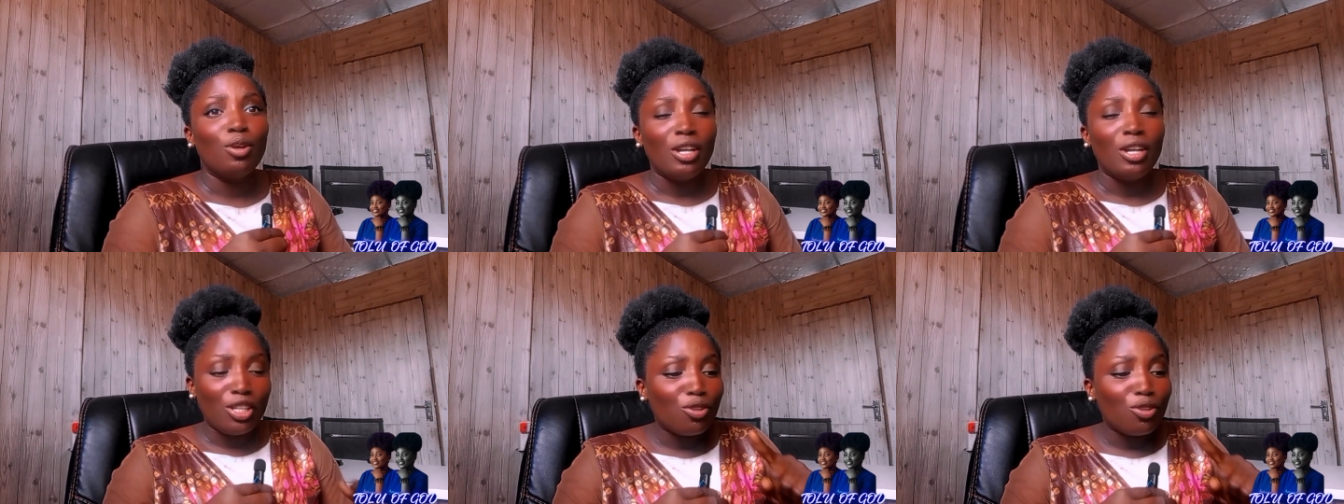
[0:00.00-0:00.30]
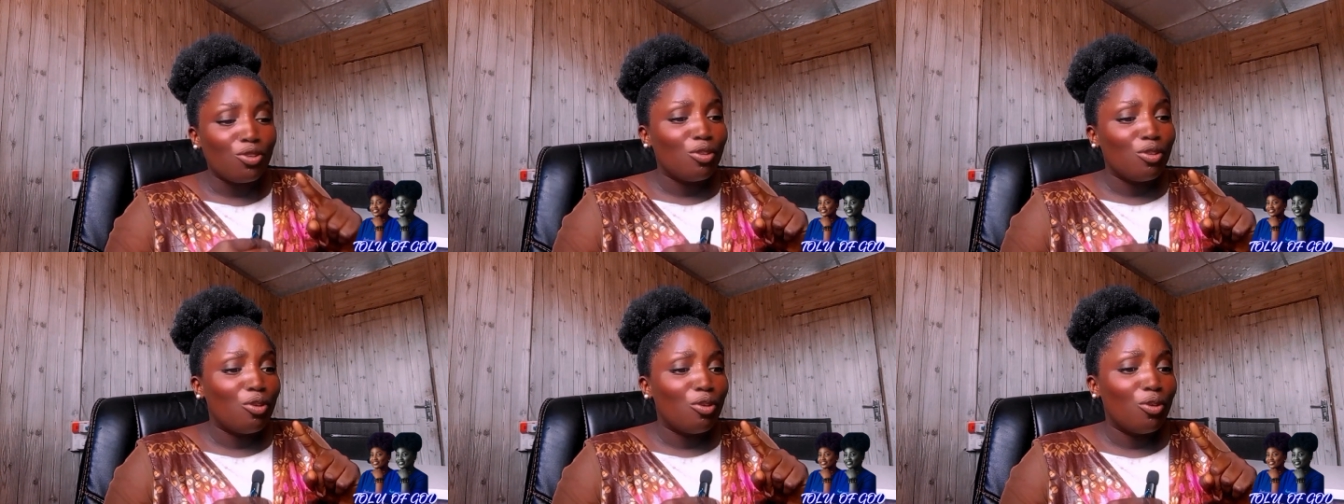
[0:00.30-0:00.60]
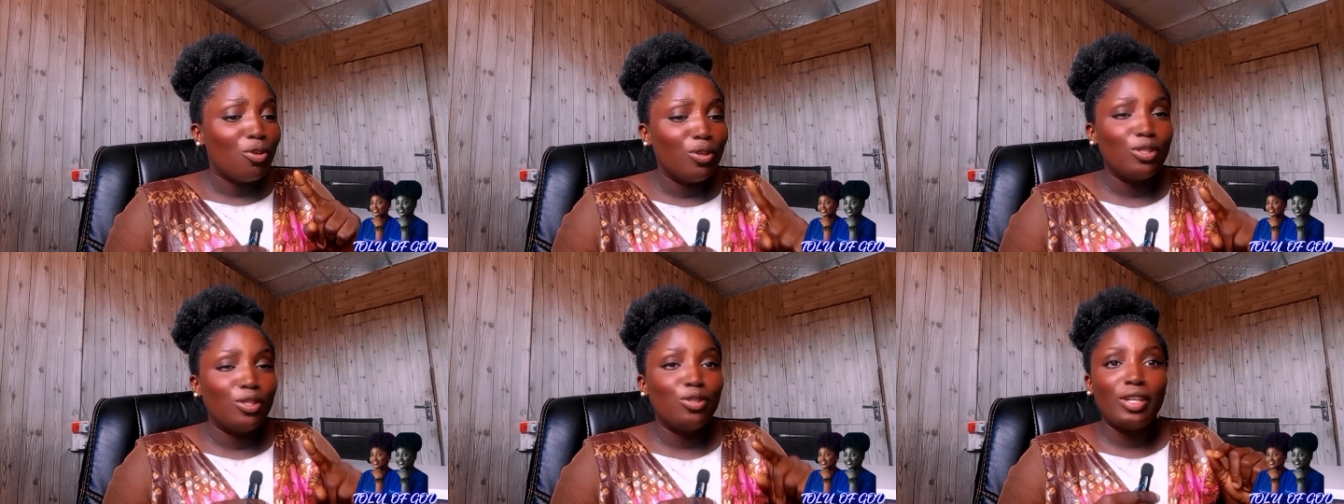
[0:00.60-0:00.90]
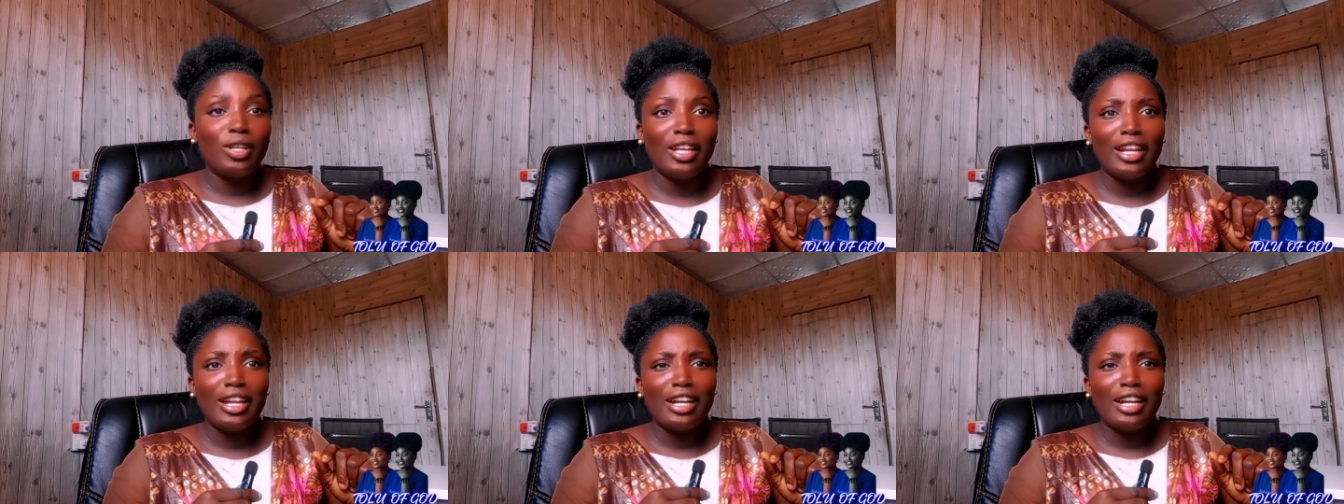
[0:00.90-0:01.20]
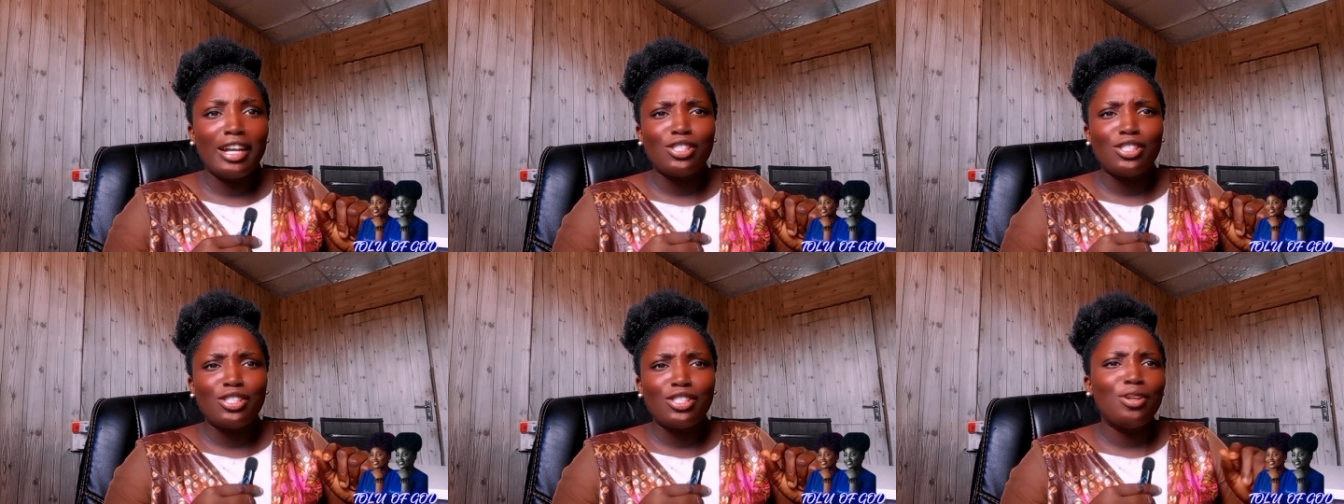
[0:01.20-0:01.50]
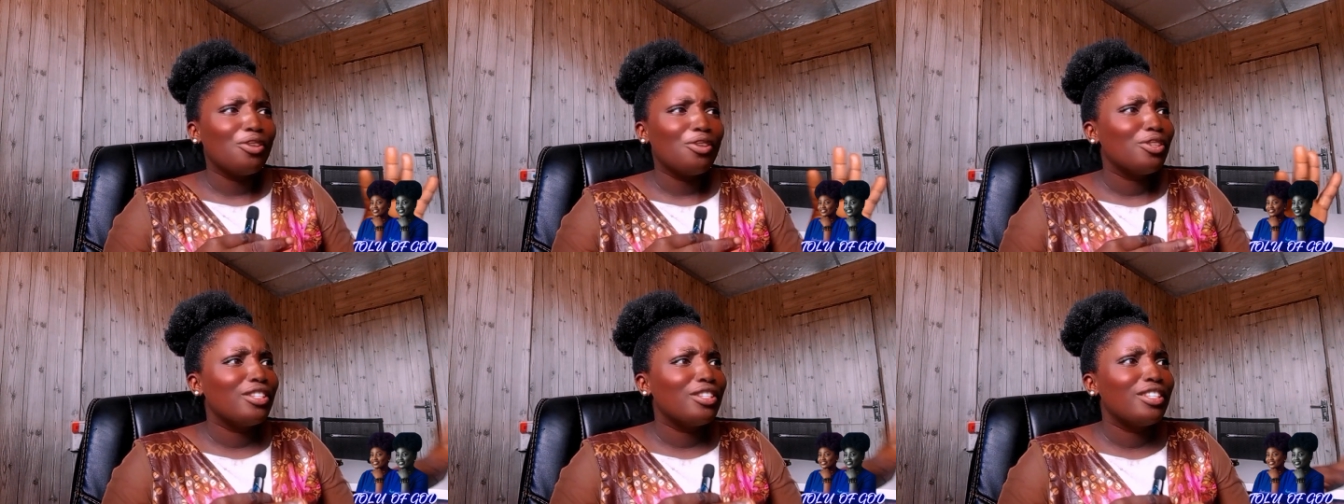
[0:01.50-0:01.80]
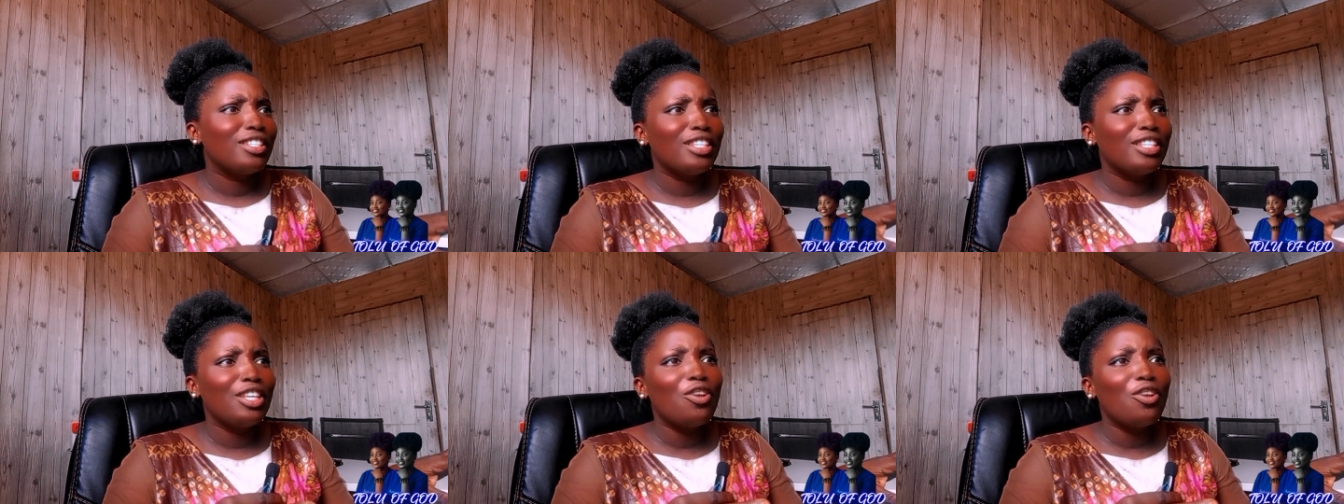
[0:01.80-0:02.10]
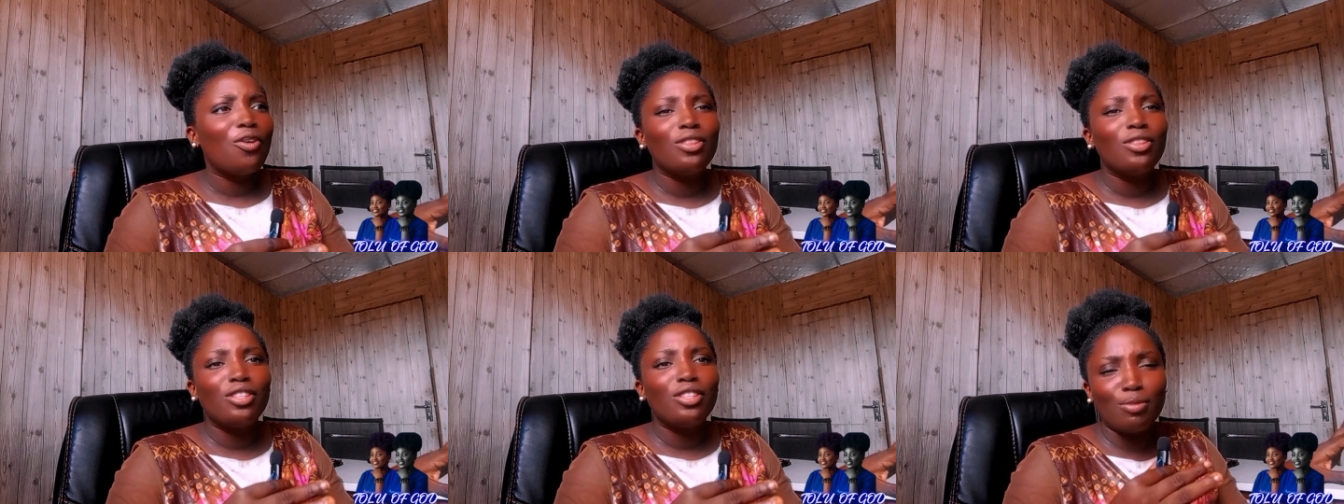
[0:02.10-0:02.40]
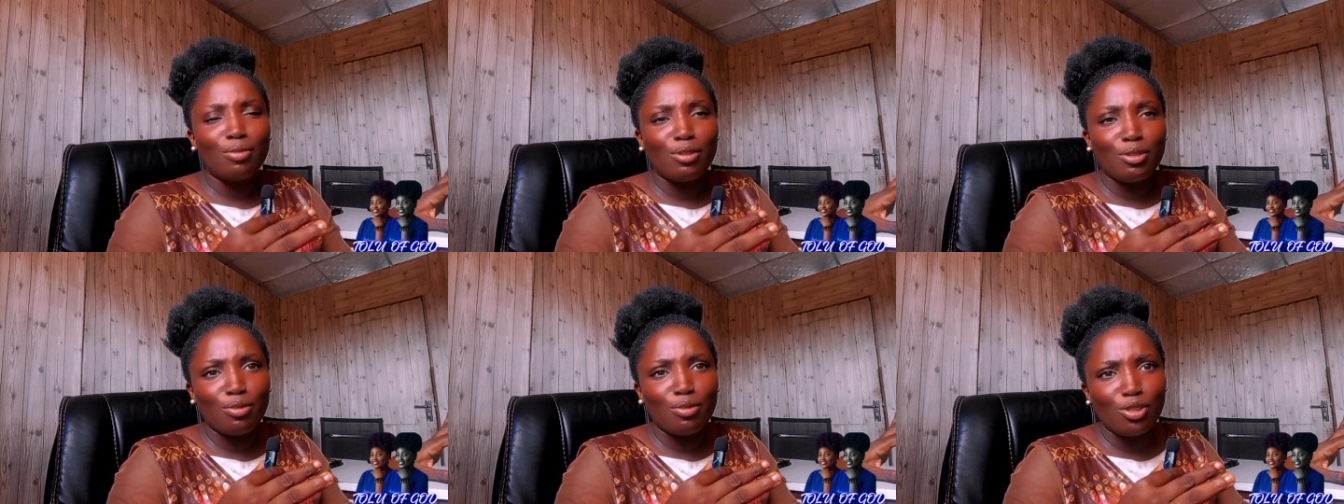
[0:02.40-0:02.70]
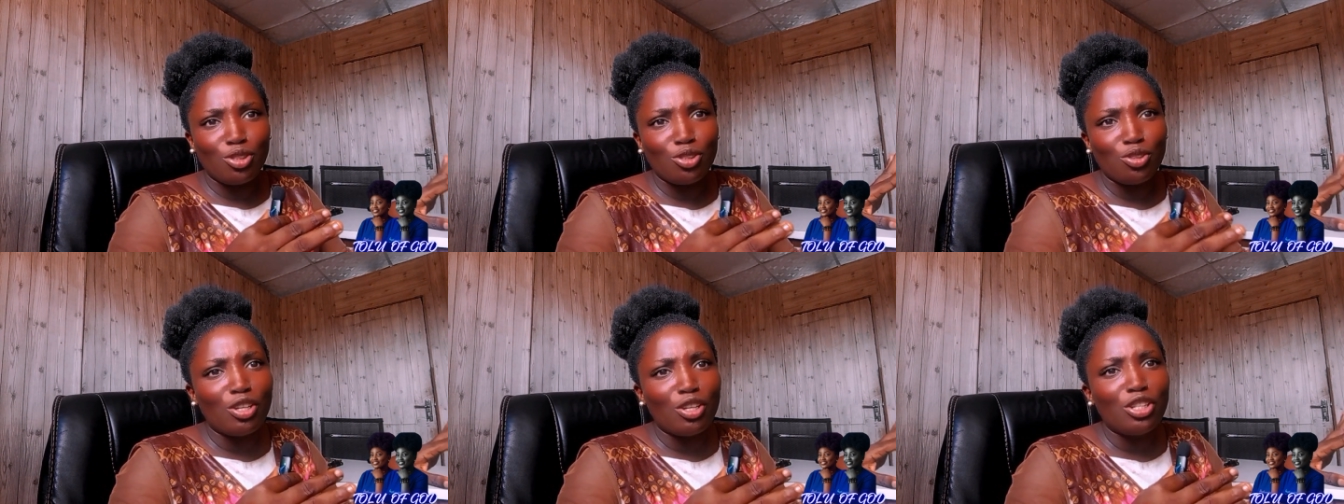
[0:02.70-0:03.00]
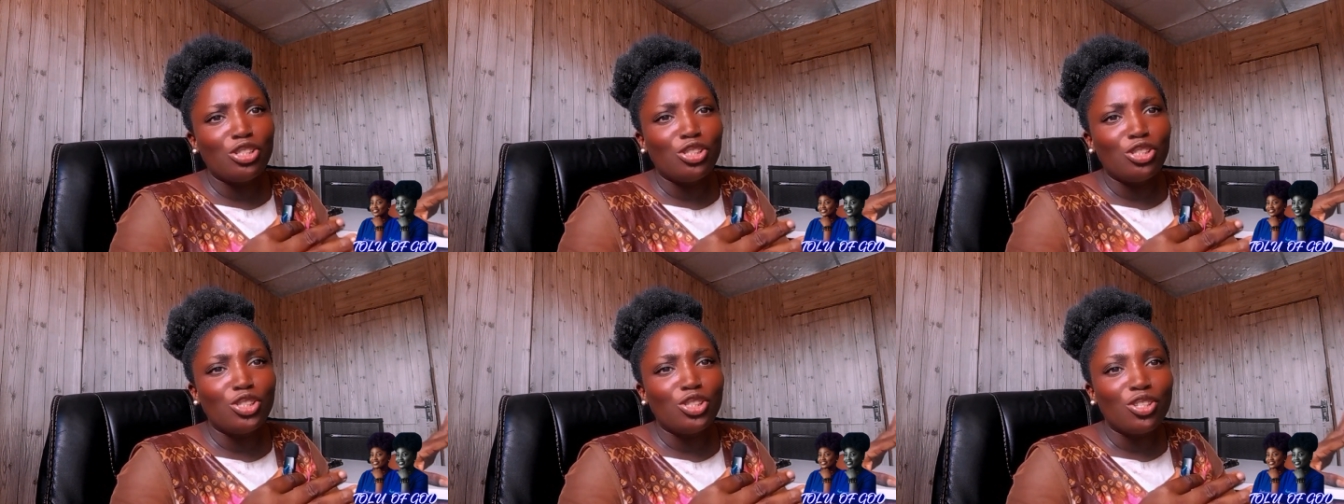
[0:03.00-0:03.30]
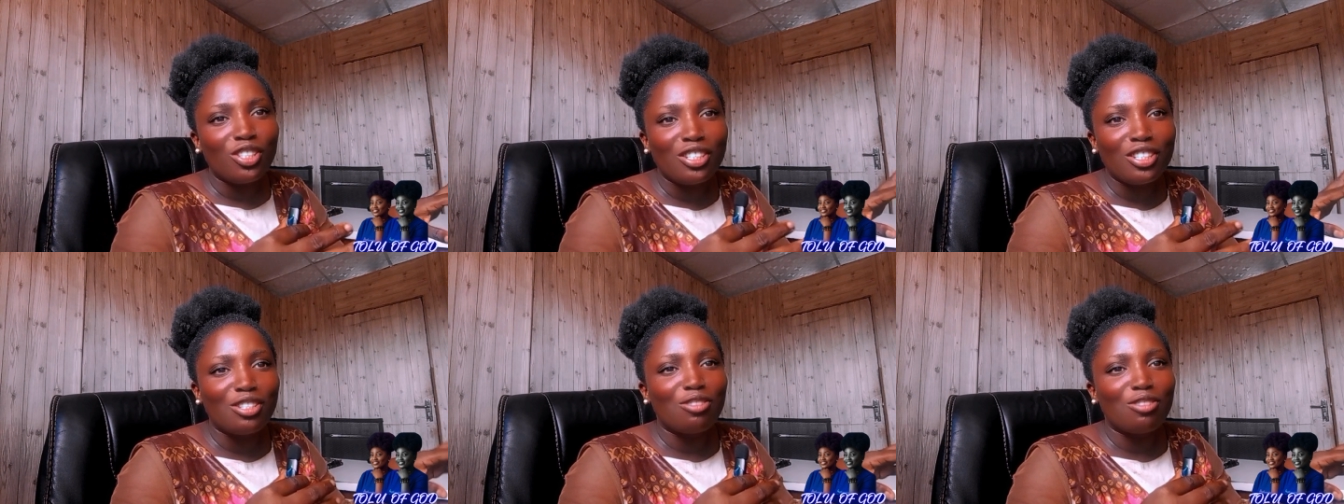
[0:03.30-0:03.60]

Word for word: It's also always looking at you, and you see all these small, small children in churches.